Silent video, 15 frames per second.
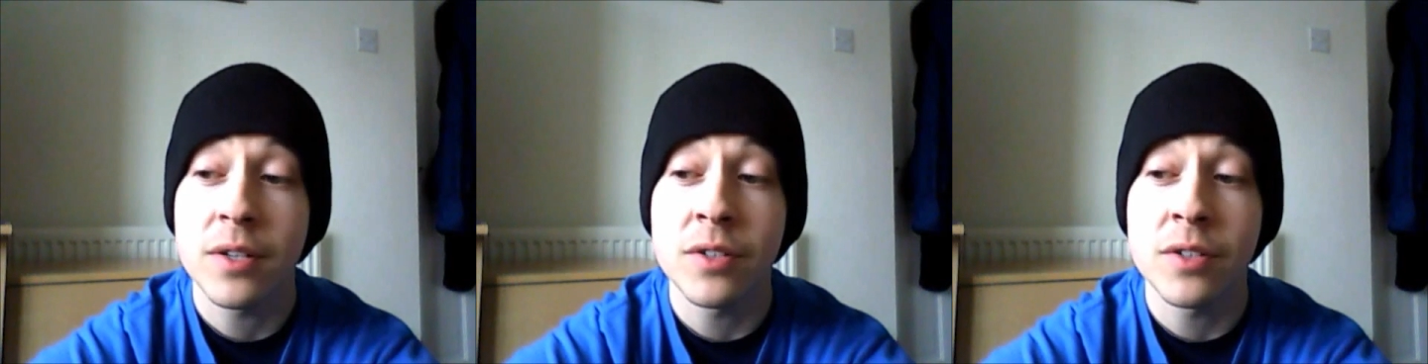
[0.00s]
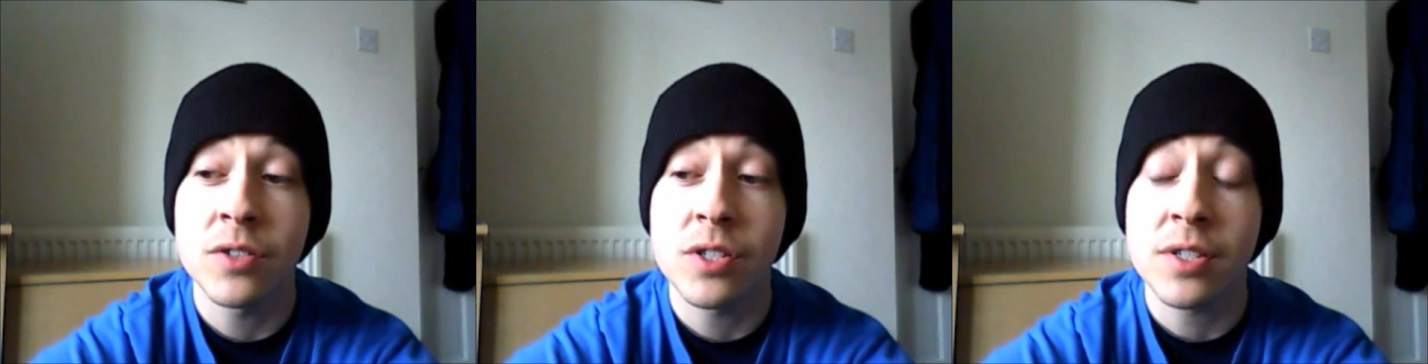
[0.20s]

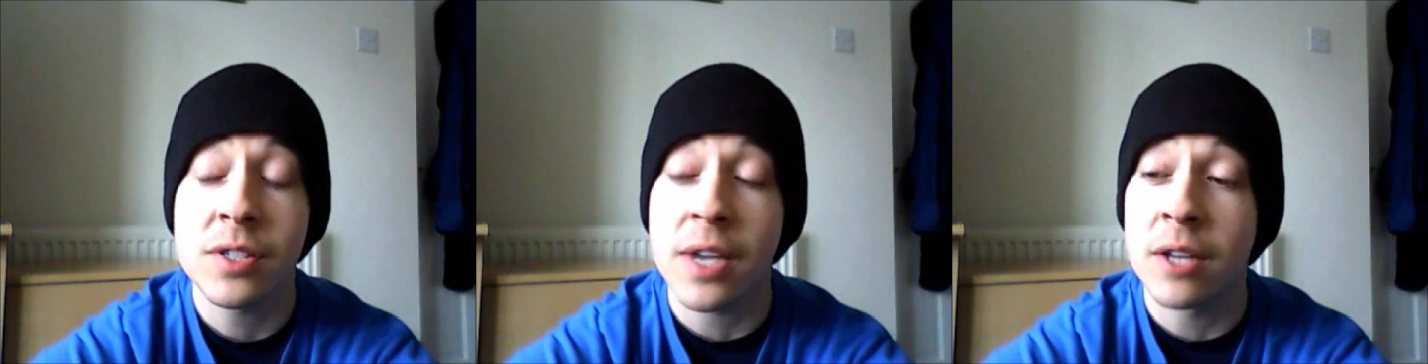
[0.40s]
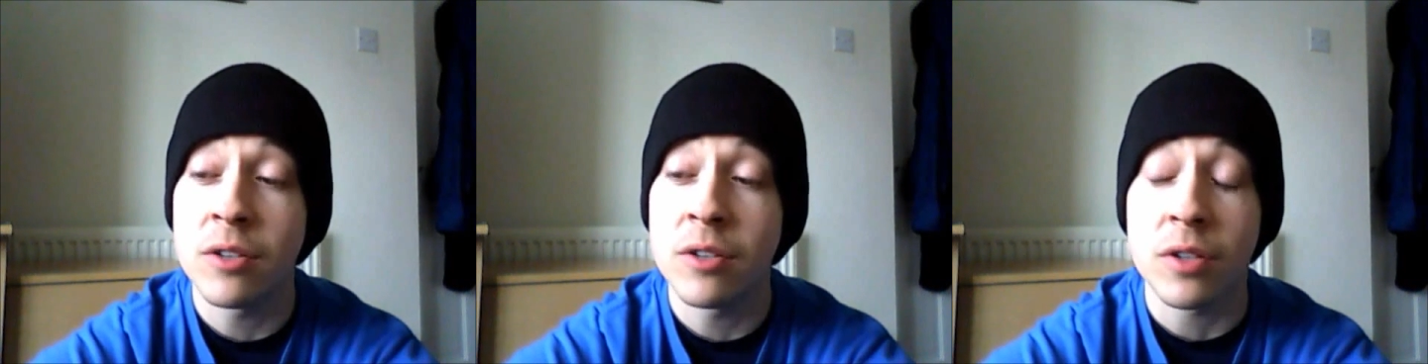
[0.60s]
and just
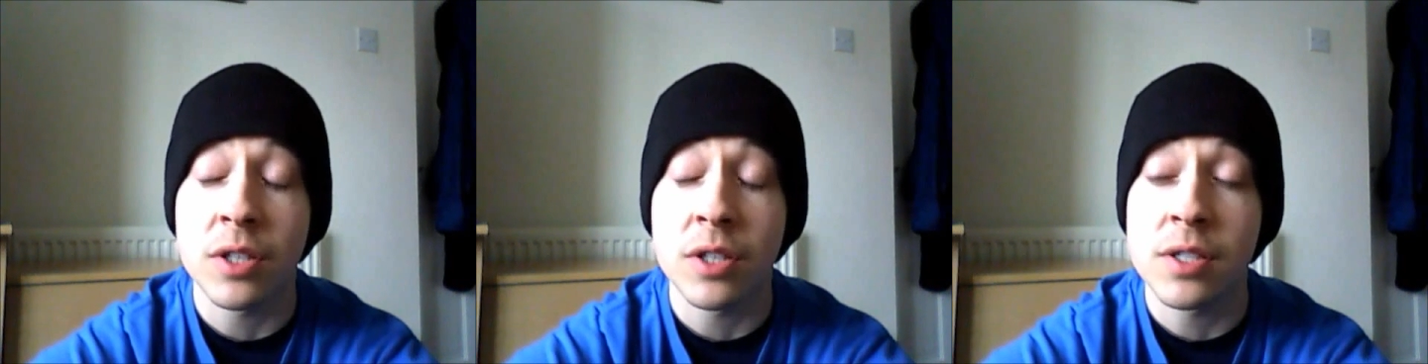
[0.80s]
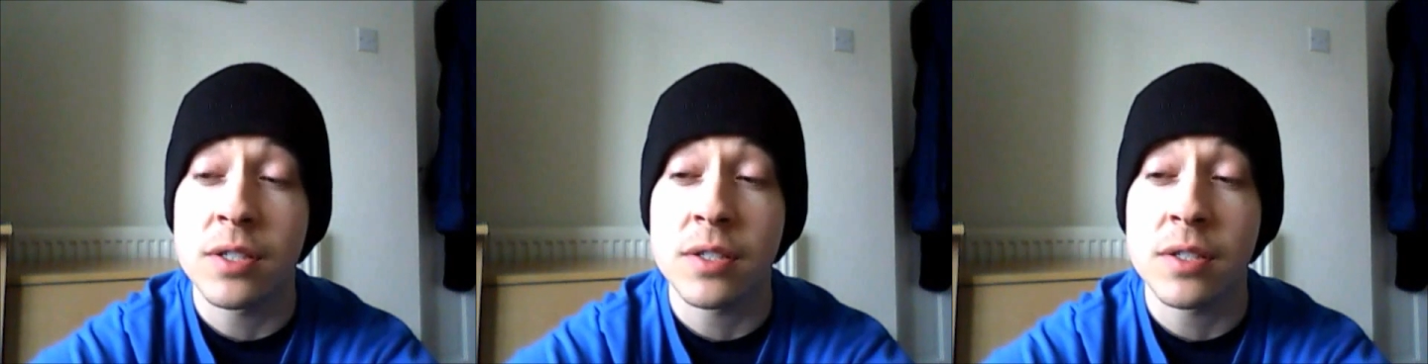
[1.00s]
say, look,
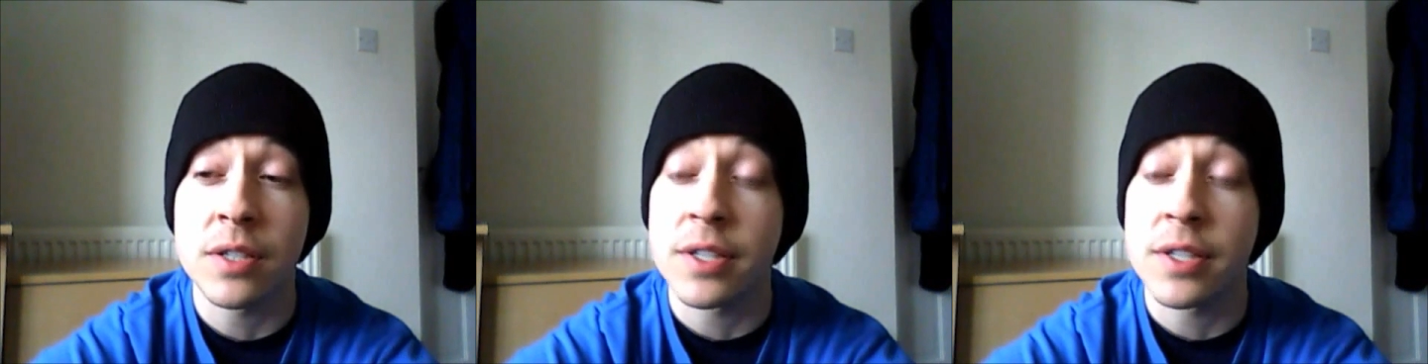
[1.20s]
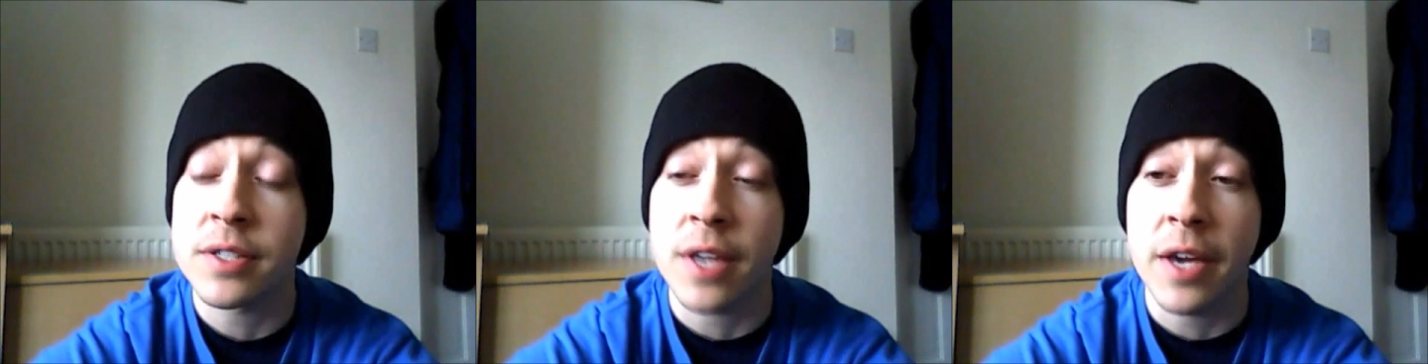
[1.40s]
you're
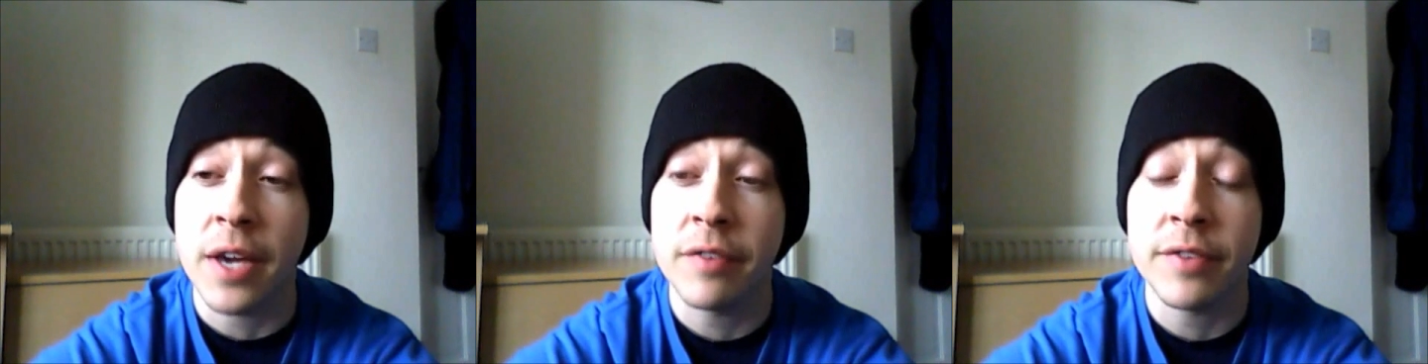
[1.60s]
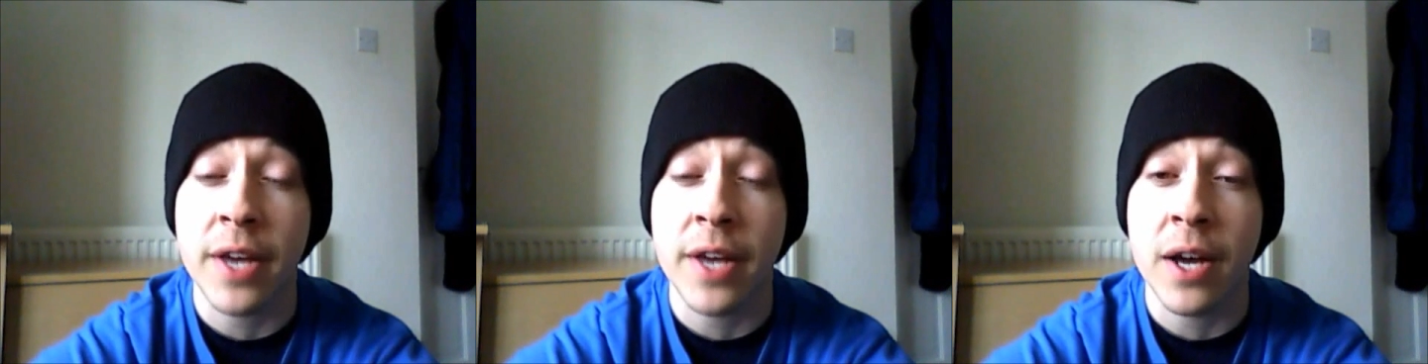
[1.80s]

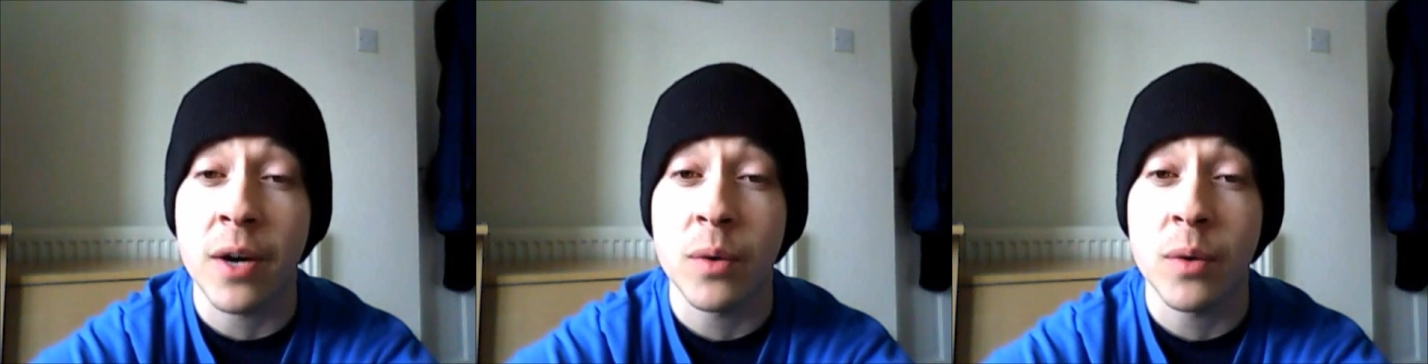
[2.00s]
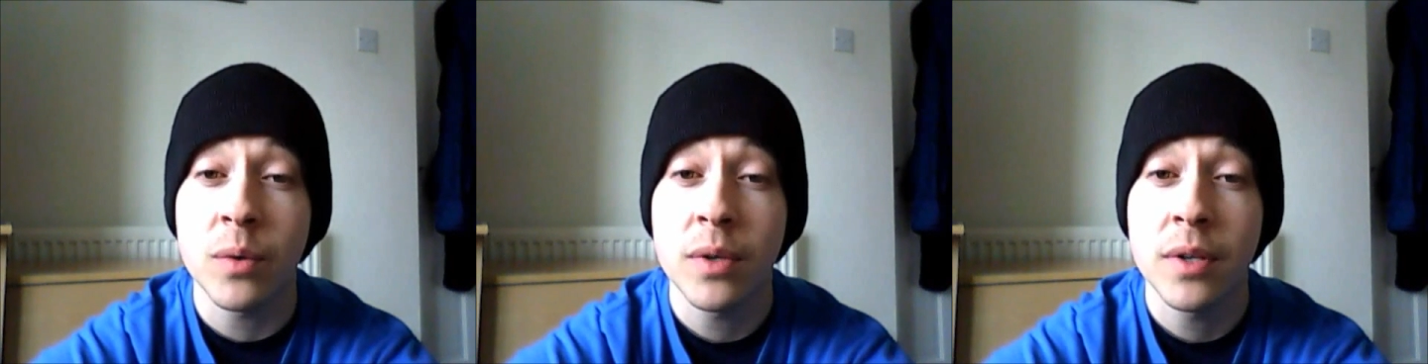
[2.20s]
safe
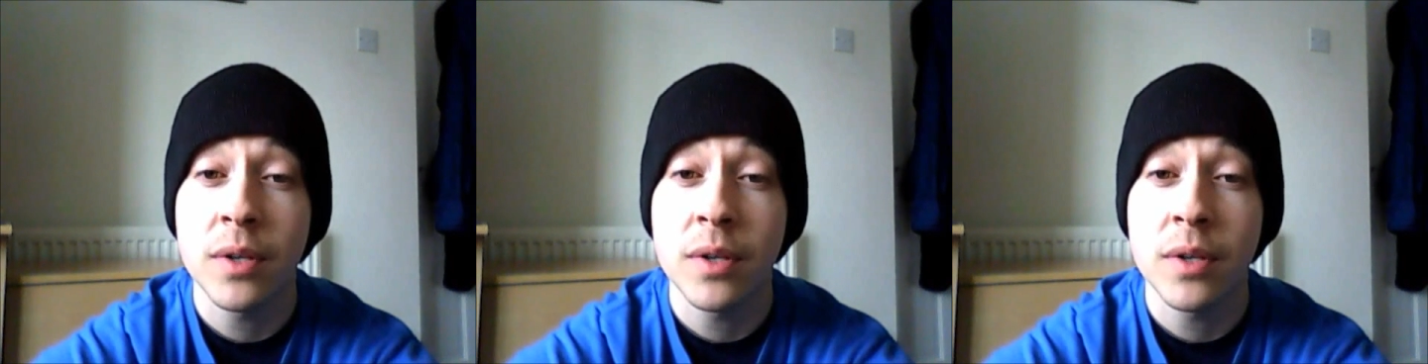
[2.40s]
now,